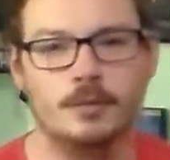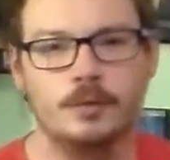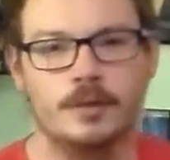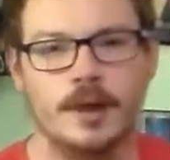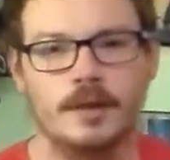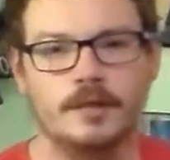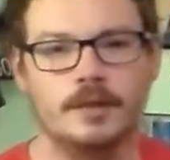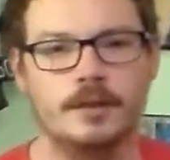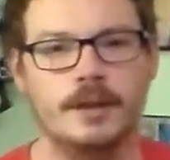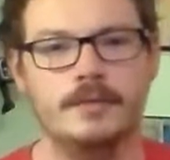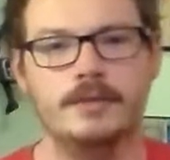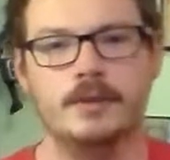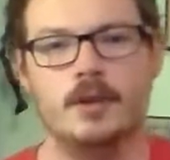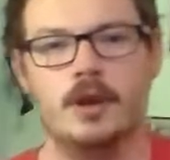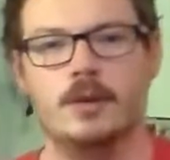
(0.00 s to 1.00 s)

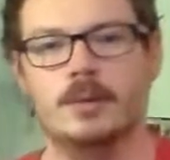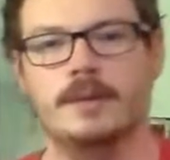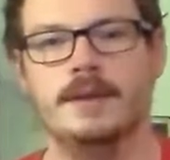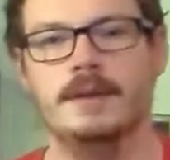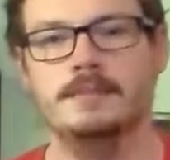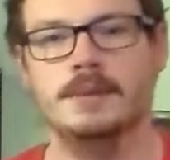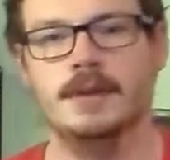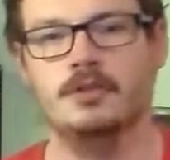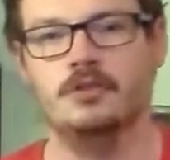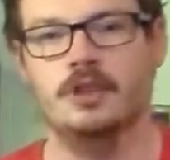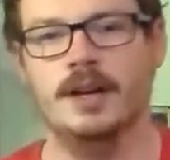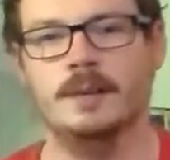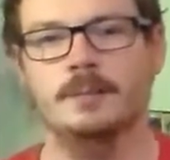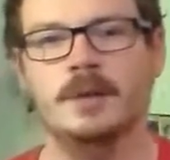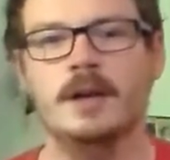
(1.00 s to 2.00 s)
2011 along with the NBA
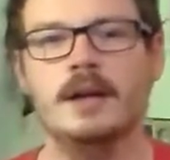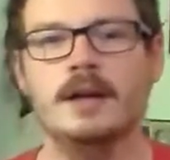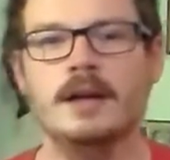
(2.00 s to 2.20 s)
champs.